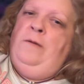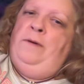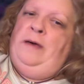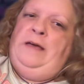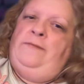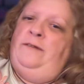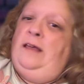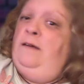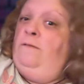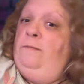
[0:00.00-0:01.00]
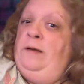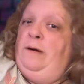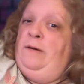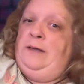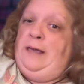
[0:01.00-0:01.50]
But after that, I won't be
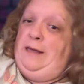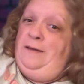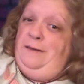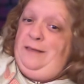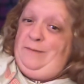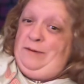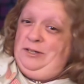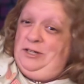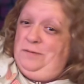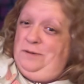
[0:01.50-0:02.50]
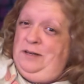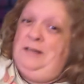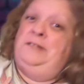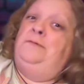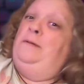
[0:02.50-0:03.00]
around again that much for the
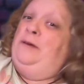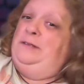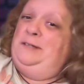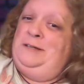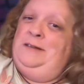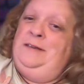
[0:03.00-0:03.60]
next 3 months.